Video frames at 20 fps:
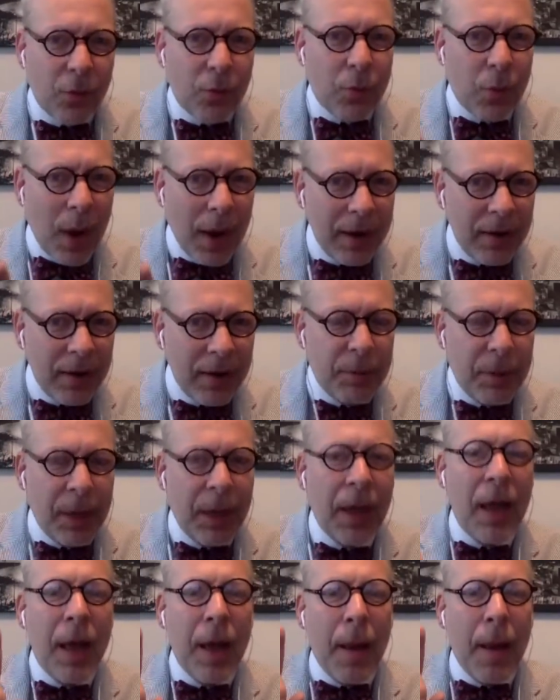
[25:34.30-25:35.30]
right to
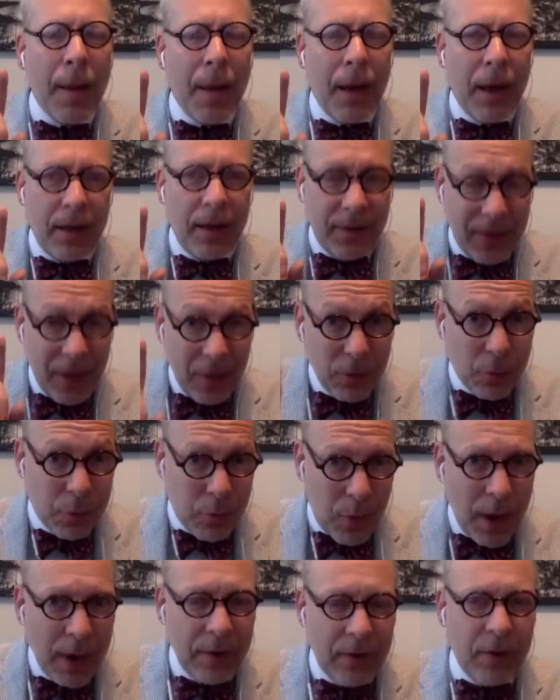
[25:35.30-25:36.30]
me. It sounds
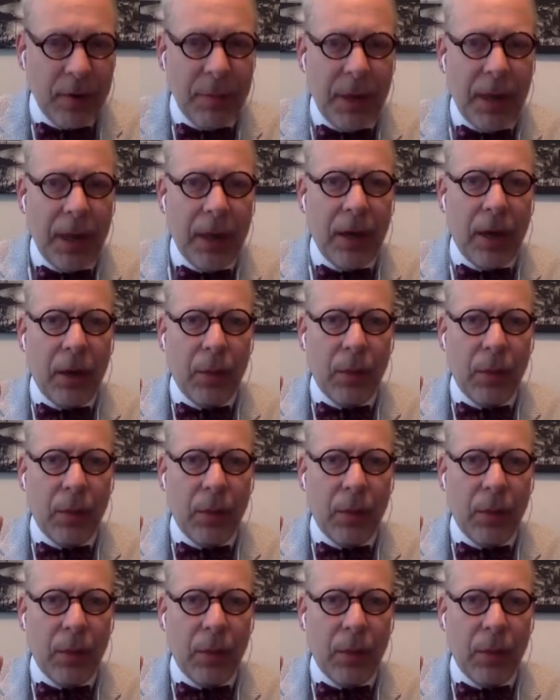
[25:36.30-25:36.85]
right to me. In other